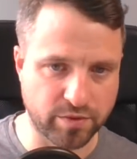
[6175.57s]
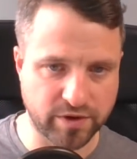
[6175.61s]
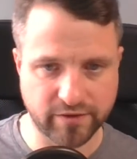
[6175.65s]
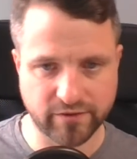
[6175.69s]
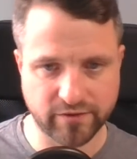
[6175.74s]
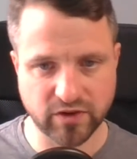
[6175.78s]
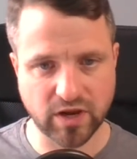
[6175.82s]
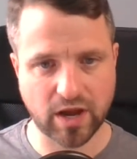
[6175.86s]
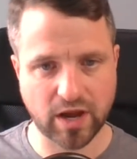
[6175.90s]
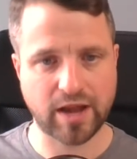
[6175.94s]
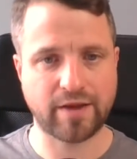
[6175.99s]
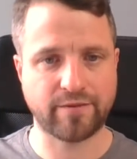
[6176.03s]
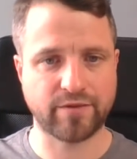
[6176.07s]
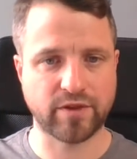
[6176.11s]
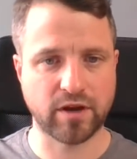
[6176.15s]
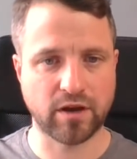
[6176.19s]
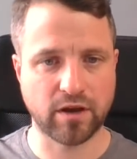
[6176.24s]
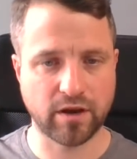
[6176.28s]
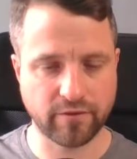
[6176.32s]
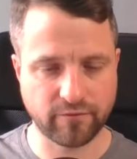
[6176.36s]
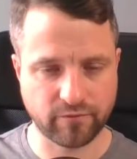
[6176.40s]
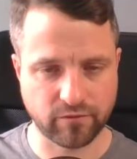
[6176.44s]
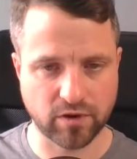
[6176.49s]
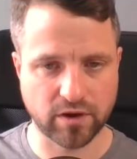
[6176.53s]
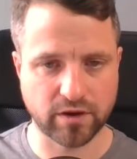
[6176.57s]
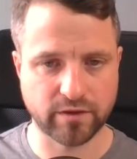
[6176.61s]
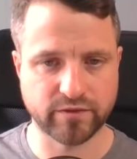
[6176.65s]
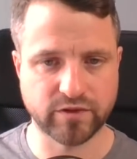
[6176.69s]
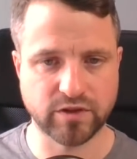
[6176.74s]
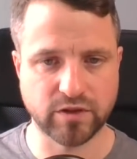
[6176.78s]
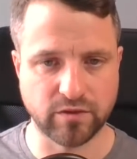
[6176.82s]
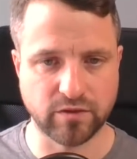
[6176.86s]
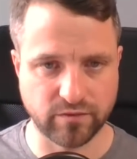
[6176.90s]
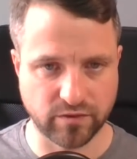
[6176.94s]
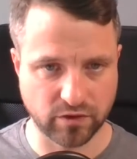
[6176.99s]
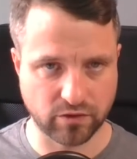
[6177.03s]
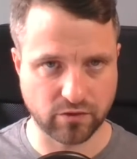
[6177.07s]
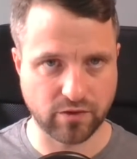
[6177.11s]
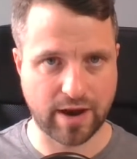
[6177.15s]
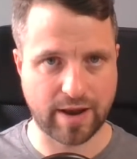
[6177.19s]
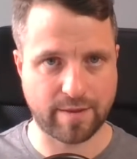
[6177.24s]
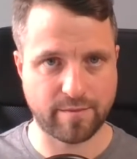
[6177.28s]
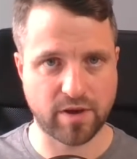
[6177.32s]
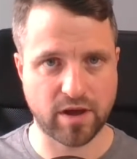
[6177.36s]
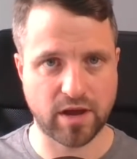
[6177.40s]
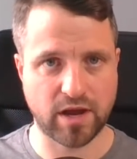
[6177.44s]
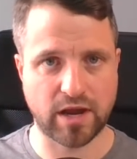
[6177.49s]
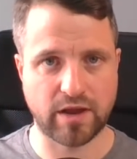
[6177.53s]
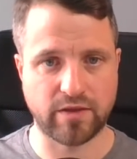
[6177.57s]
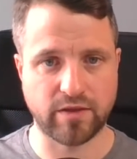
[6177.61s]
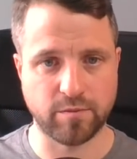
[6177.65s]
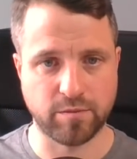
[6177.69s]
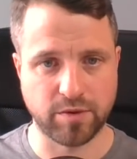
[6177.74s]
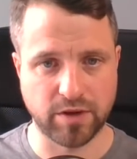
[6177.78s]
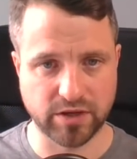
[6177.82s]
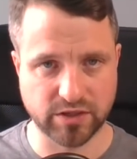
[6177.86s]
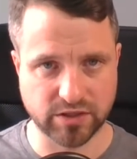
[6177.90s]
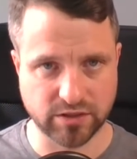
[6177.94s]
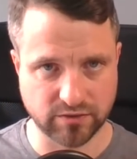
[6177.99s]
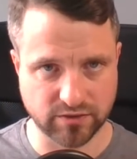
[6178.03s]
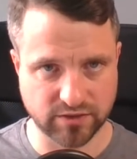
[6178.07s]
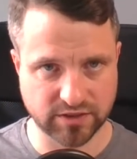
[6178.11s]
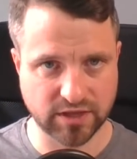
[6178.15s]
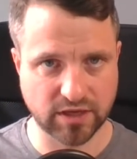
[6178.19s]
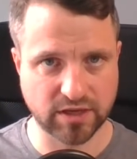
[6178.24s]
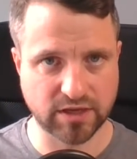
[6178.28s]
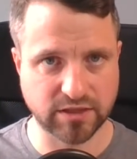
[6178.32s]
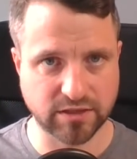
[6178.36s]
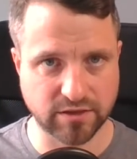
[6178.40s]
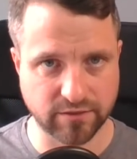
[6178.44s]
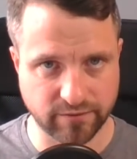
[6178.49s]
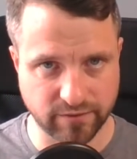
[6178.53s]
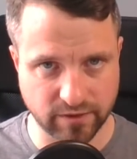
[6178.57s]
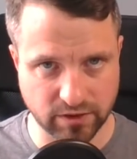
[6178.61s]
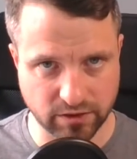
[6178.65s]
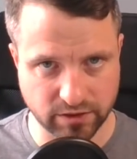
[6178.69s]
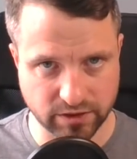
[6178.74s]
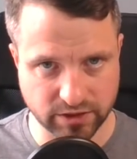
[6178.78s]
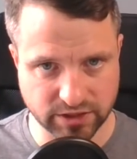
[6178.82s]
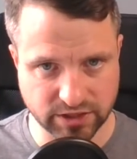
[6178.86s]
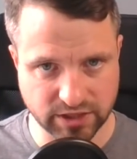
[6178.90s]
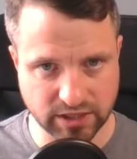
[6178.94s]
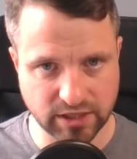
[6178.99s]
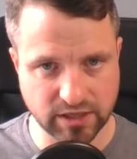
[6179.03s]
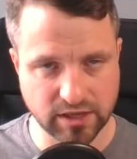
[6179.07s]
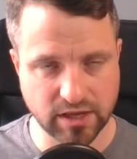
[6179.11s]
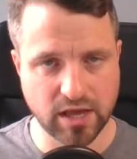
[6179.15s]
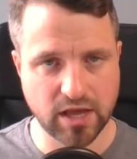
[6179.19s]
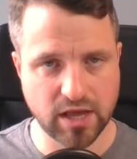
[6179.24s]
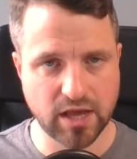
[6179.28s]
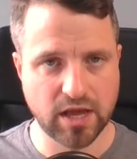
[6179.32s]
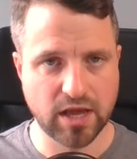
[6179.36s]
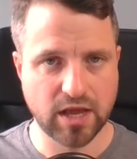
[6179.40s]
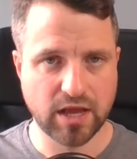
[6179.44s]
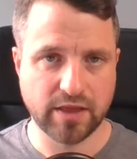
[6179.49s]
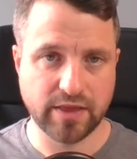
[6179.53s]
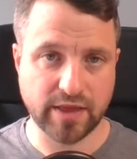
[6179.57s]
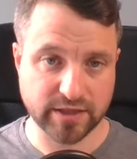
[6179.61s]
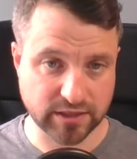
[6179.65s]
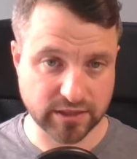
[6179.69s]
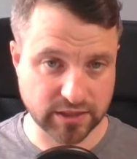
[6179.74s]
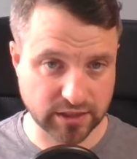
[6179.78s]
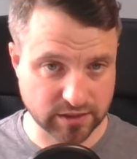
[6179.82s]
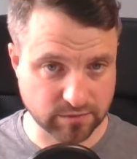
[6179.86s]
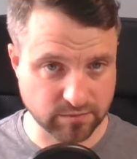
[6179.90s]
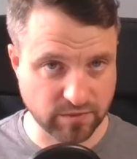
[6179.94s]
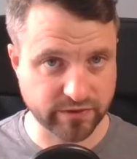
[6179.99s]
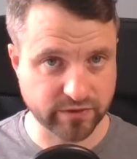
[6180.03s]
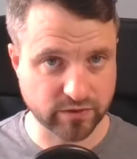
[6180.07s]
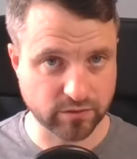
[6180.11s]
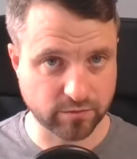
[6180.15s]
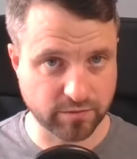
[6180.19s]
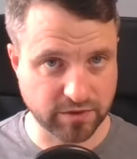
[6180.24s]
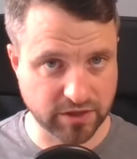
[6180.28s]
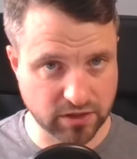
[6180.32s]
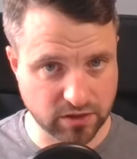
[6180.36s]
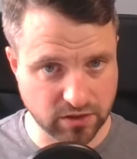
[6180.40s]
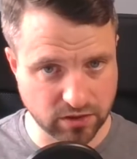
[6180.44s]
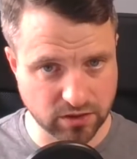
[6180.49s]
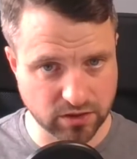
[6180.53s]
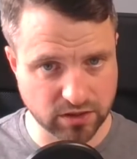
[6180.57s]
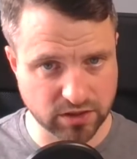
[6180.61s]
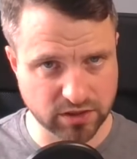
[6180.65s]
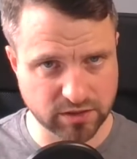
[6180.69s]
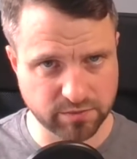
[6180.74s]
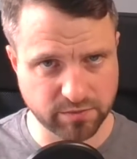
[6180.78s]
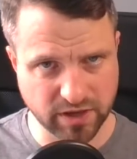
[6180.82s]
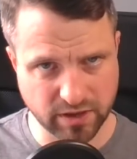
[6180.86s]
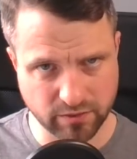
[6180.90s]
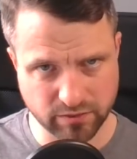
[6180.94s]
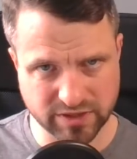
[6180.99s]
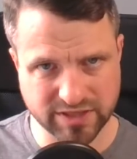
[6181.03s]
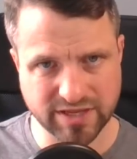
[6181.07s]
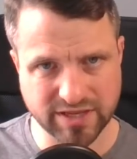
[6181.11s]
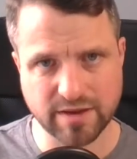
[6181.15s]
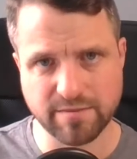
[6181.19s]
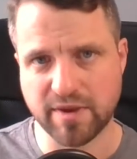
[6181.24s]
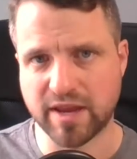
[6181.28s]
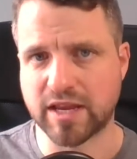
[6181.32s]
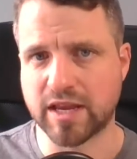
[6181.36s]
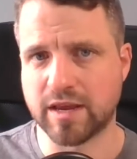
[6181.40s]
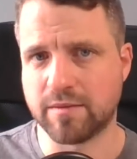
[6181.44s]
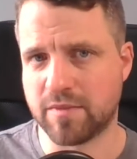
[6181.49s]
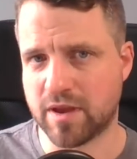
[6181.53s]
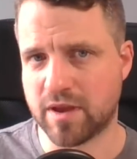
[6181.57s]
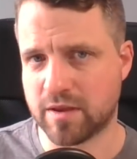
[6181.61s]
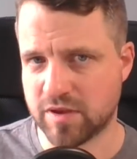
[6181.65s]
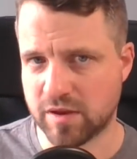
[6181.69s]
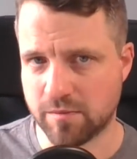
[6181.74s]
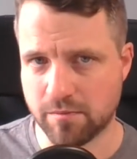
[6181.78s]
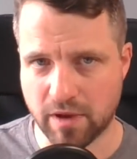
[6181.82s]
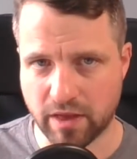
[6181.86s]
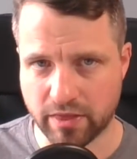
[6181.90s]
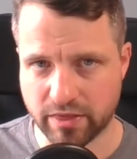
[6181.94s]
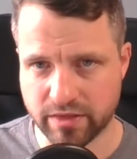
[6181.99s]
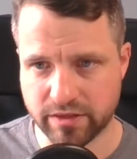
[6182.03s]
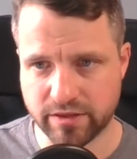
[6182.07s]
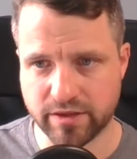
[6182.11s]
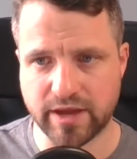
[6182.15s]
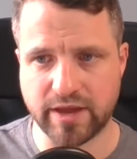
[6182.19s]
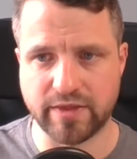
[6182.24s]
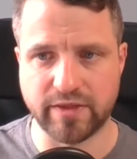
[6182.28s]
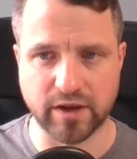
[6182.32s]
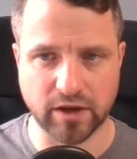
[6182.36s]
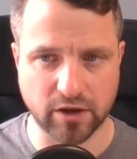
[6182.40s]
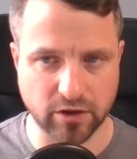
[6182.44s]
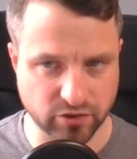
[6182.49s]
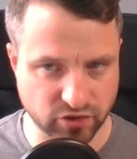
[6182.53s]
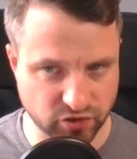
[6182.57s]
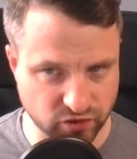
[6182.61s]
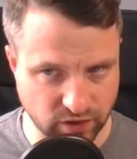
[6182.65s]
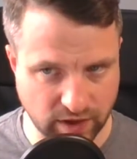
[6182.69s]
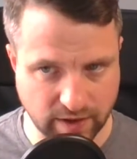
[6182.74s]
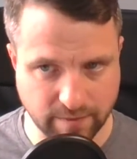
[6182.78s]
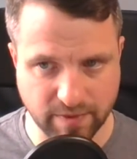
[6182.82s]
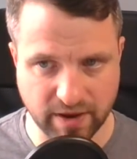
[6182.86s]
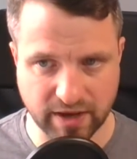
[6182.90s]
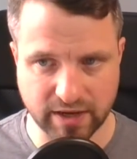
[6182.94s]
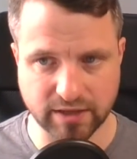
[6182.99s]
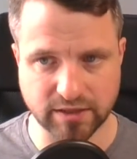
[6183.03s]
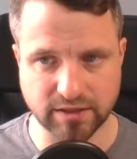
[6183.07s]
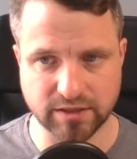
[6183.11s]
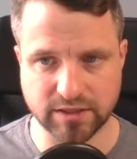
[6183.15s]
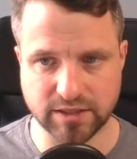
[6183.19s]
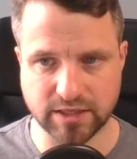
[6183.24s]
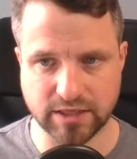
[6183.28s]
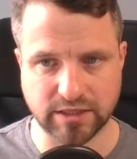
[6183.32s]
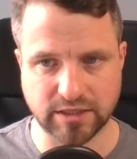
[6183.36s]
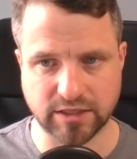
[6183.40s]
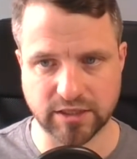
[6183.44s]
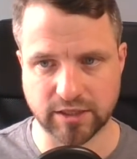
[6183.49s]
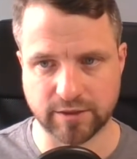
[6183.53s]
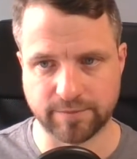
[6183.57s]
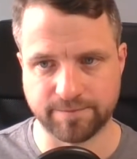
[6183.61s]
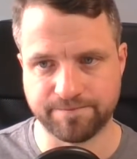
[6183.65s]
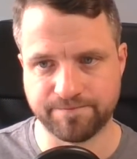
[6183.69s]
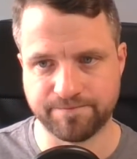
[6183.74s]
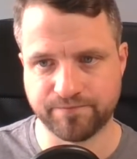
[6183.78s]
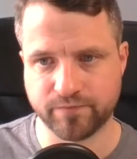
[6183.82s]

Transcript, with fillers: But if you don't have the life raft of the grammar and the person who studies the philology, that six months will be good, but I would say make it maybe a month and then go straight back into teaching.